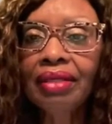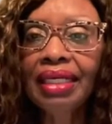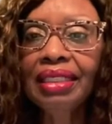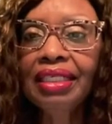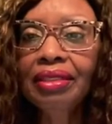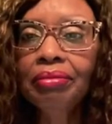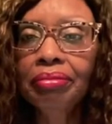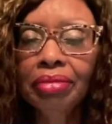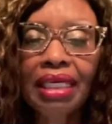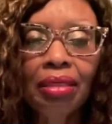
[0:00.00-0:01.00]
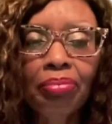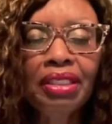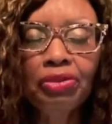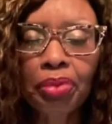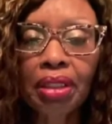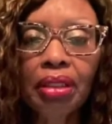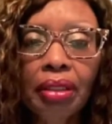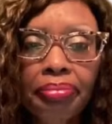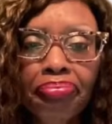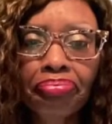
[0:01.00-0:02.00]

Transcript: I need them. Can you please pick up?